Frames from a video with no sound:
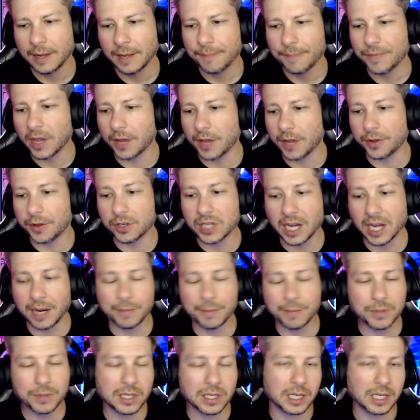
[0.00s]
Other
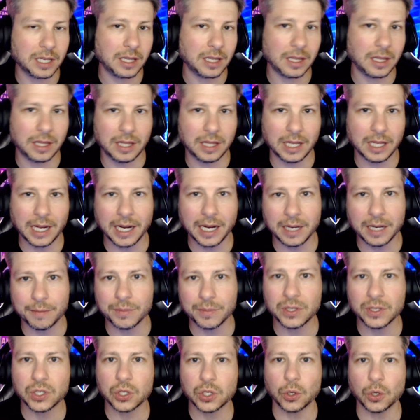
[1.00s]
times the item
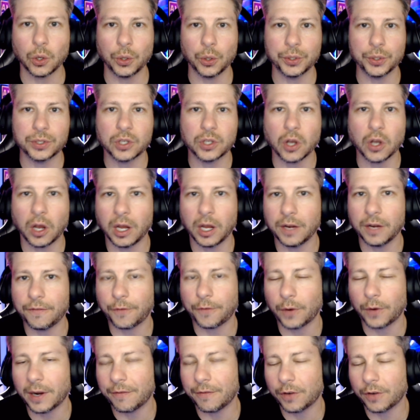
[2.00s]
is sold, gone
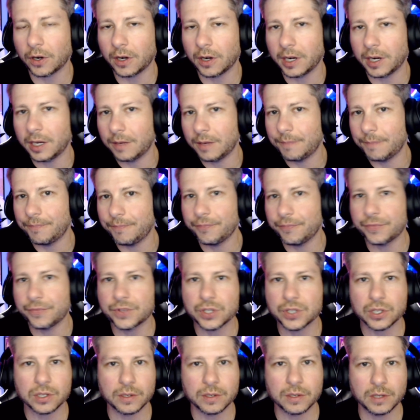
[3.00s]
forever, and
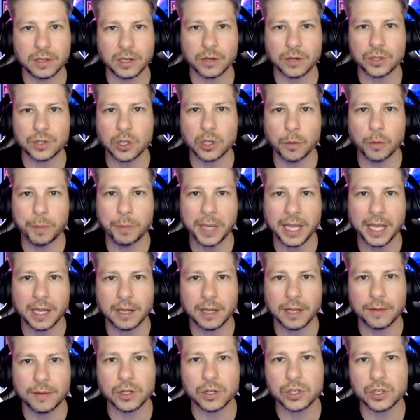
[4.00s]
so be it.
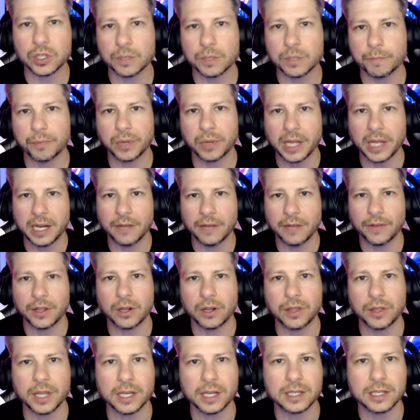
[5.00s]
There's plenty of
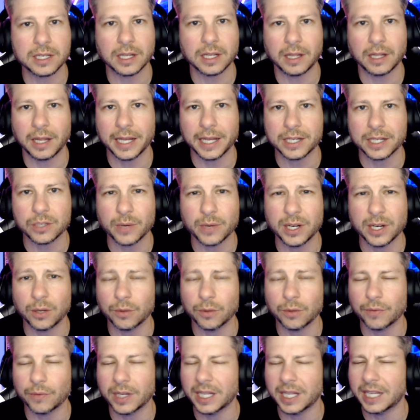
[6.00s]
other things to collect, so I
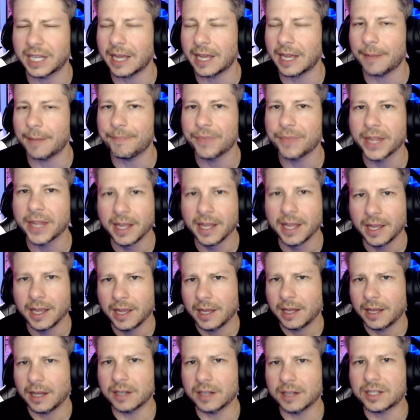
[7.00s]
don't really get
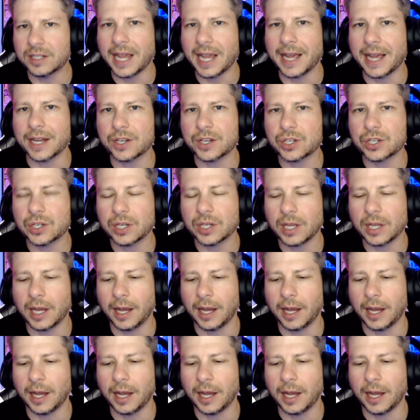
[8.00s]
attached.